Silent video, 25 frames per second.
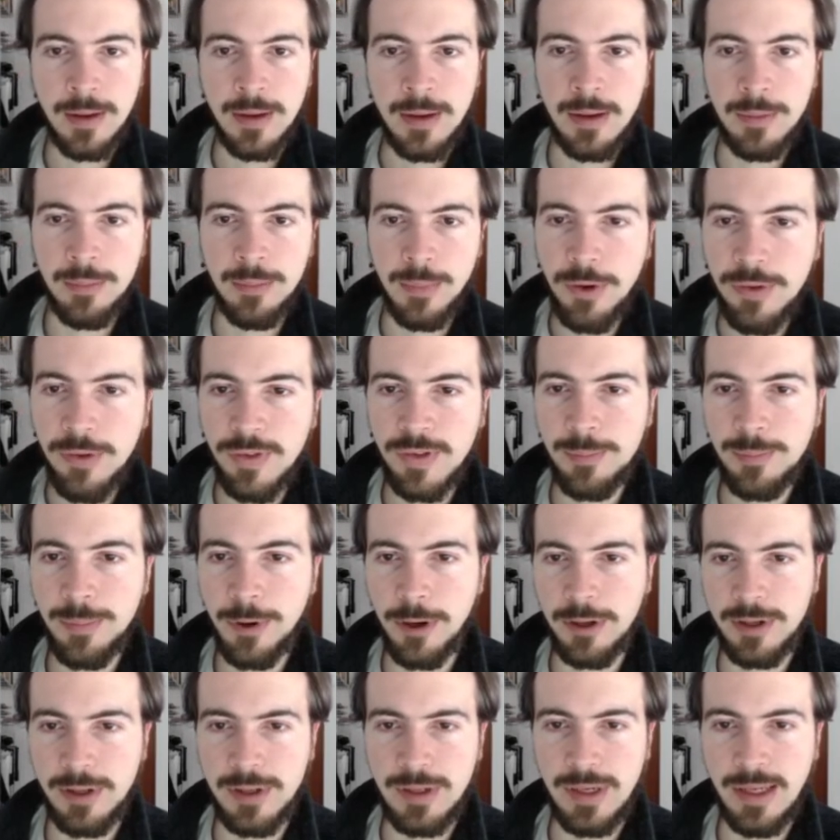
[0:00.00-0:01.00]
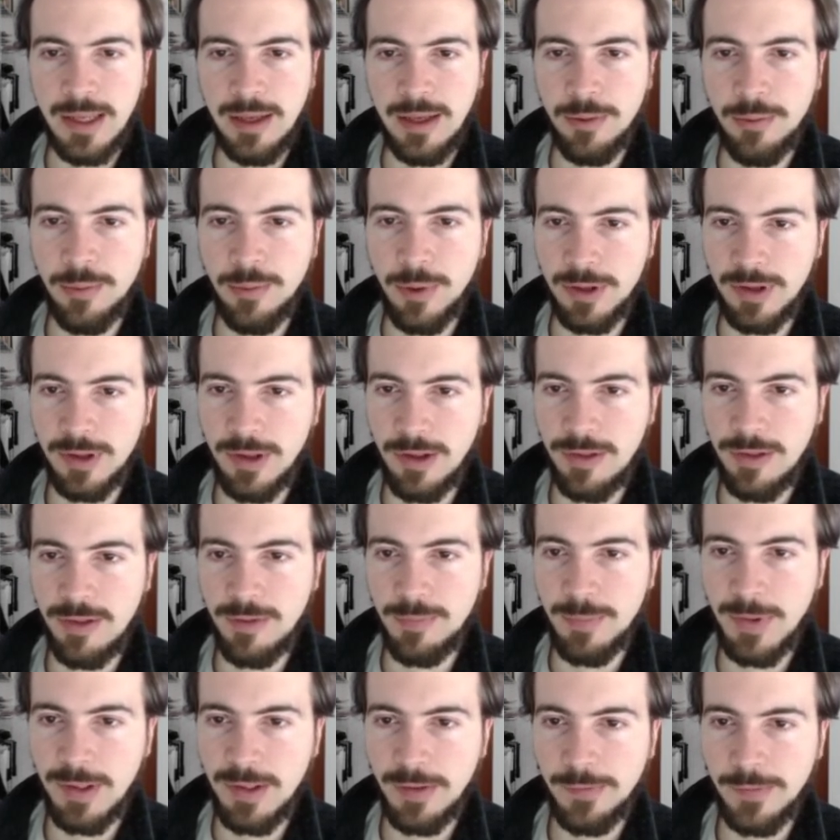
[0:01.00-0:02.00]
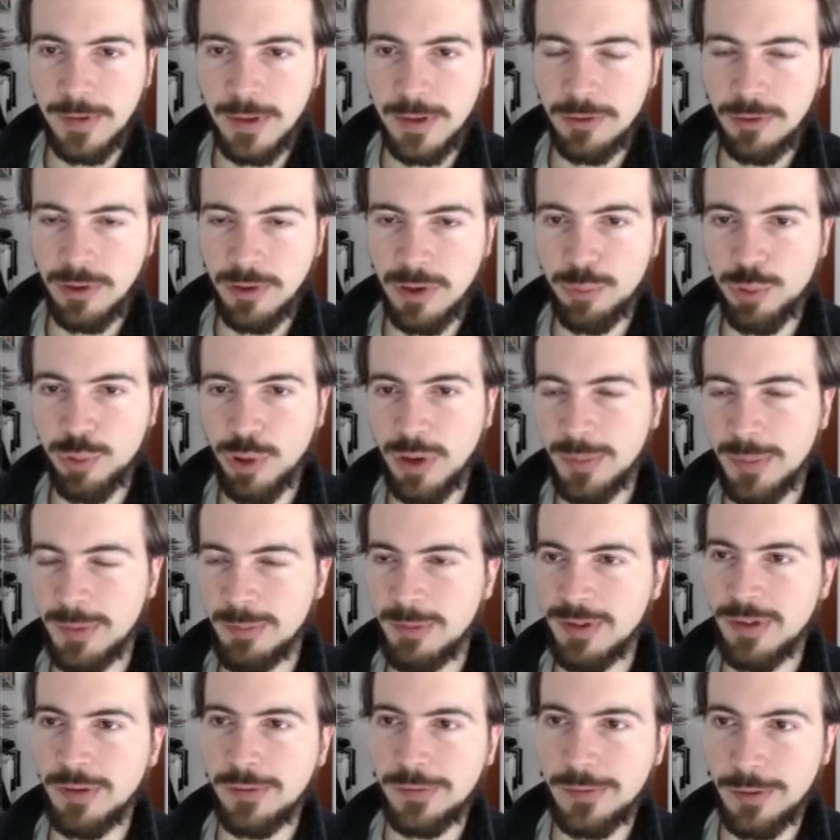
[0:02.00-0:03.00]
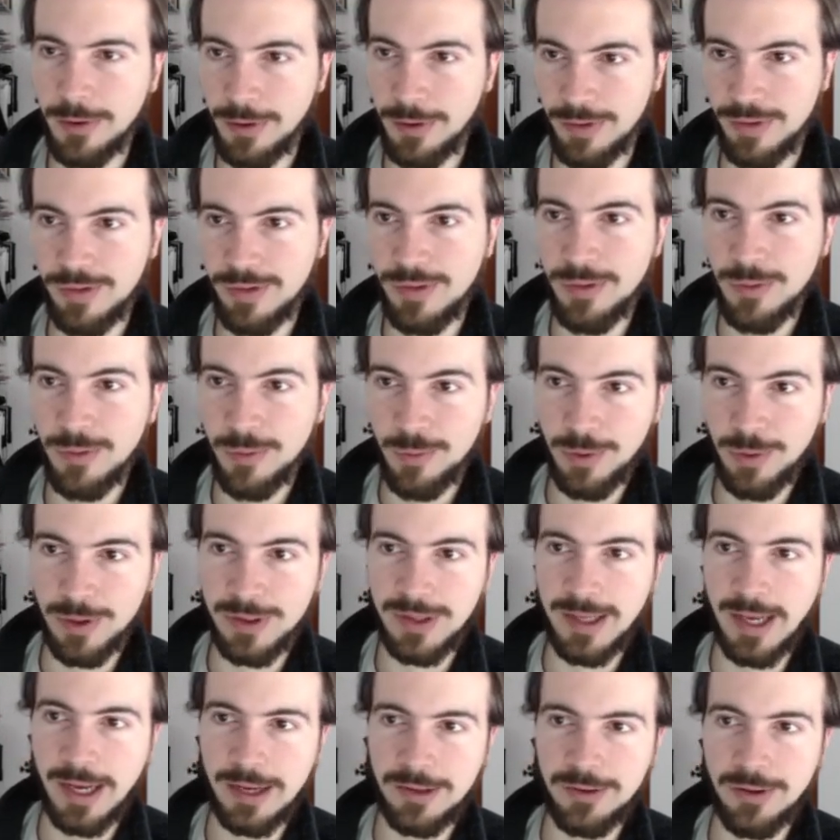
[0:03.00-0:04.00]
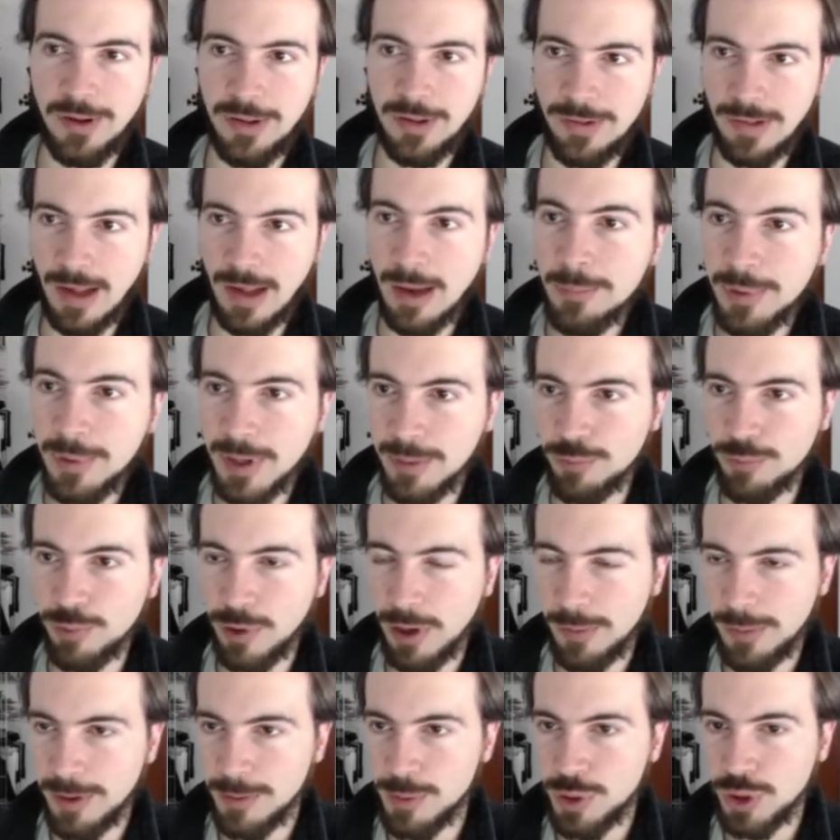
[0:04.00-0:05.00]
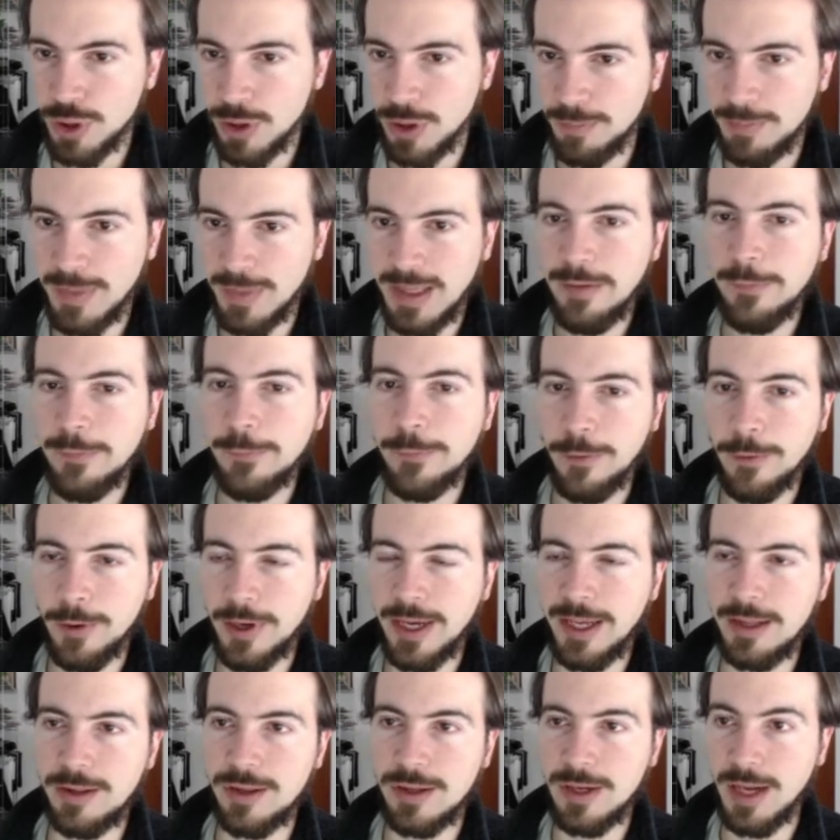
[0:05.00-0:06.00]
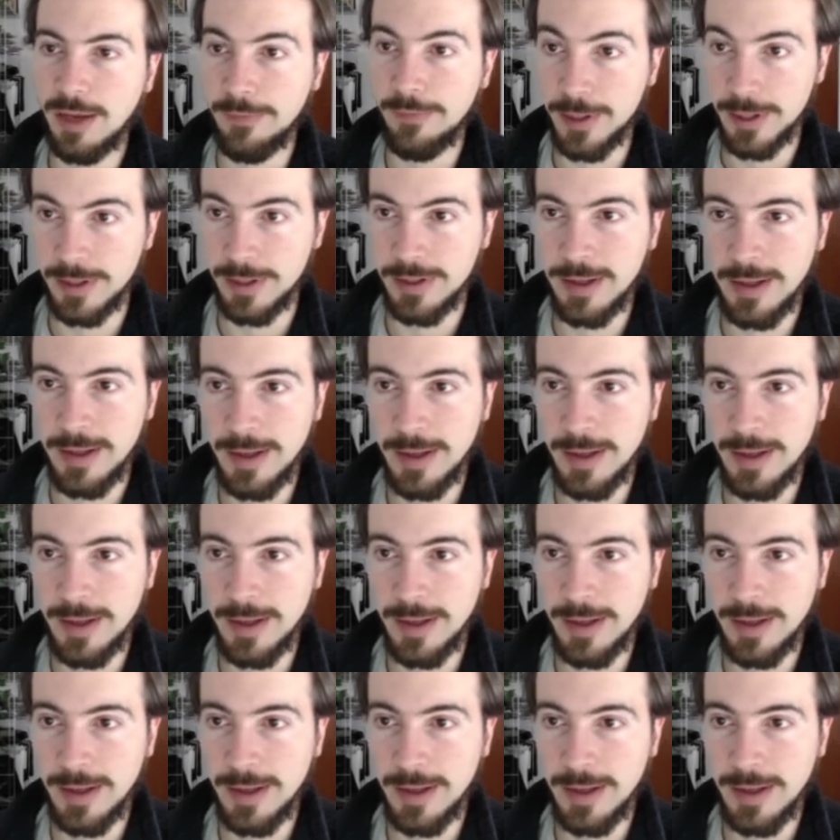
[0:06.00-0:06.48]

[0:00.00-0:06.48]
Most importantly, what is specific to your problem is, of course, what the actual sampling problem should be for each level.